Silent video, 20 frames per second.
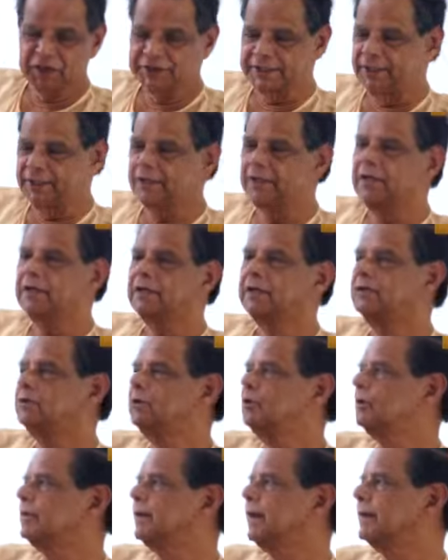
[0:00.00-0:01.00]
See,
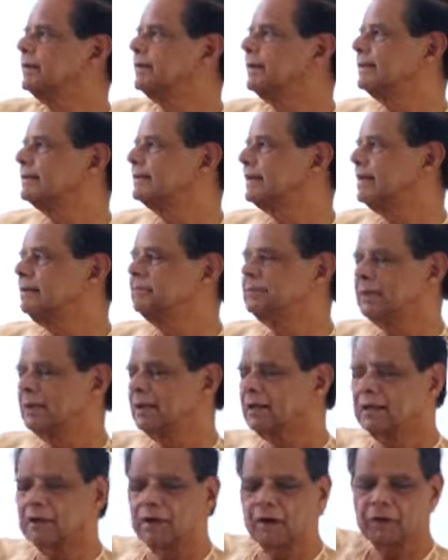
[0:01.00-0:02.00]
you take the
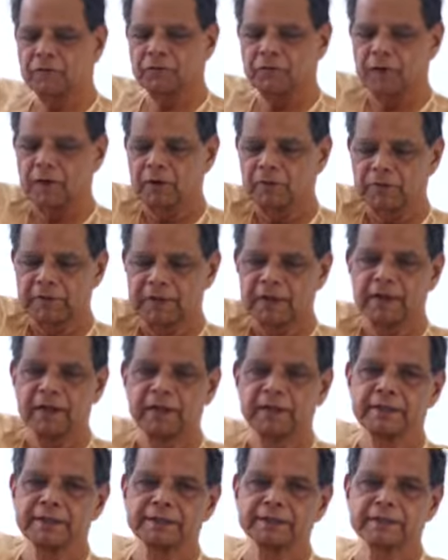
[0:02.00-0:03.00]
example of what we
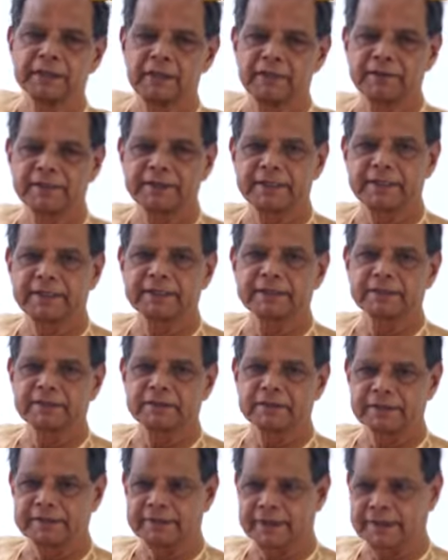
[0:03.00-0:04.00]
have in Savitri's
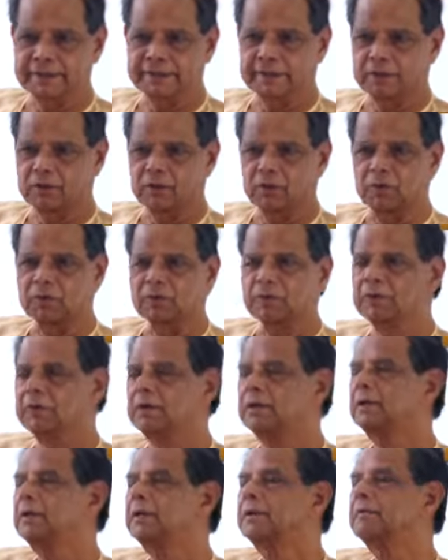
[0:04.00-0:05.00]
case alone.
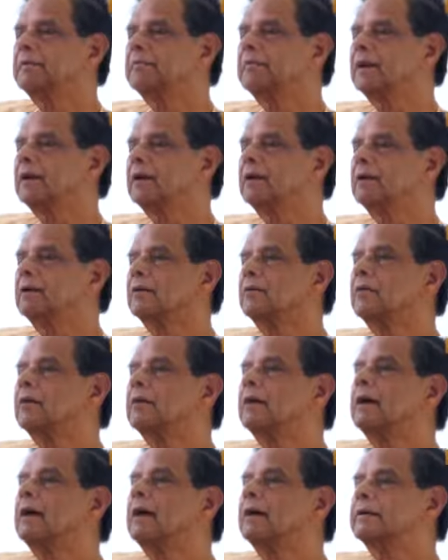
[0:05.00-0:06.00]

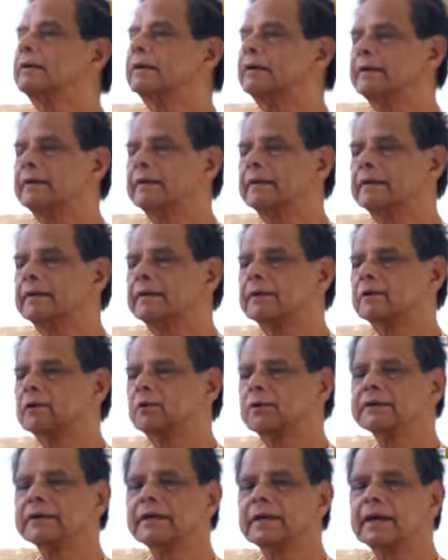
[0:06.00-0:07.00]
Now,
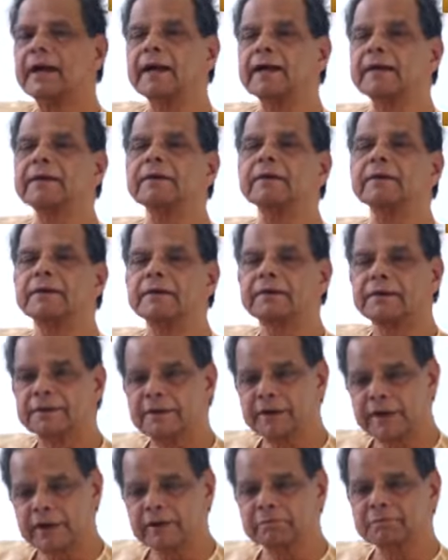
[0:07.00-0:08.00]
toward the end,
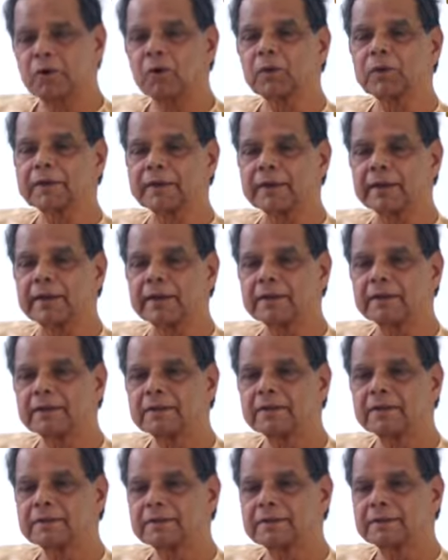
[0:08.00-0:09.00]
in book 10,
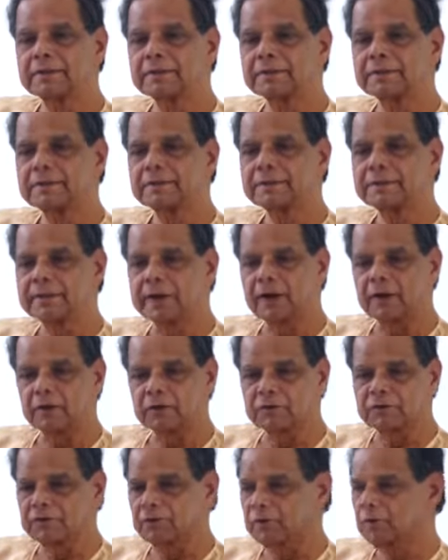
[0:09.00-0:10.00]

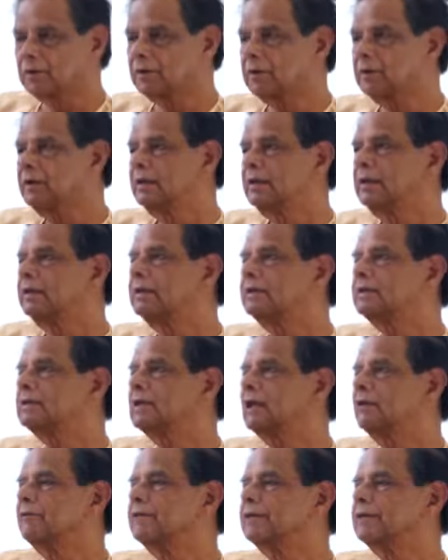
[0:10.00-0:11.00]
canto 4,
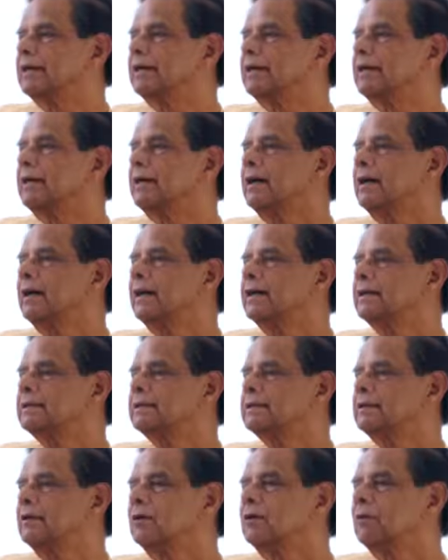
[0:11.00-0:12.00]
Savitri
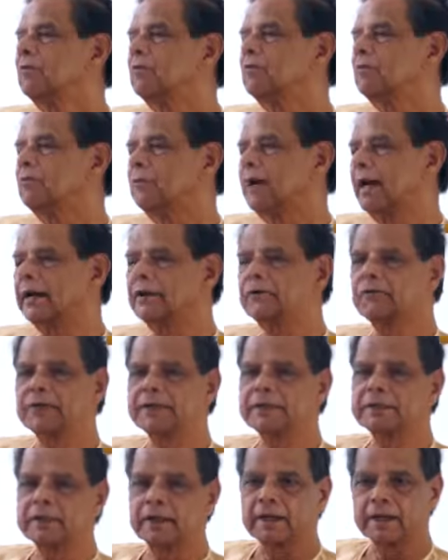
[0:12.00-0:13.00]
has
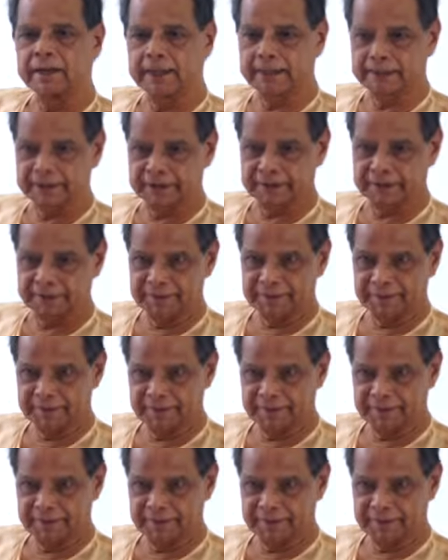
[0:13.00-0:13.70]
vanquished death.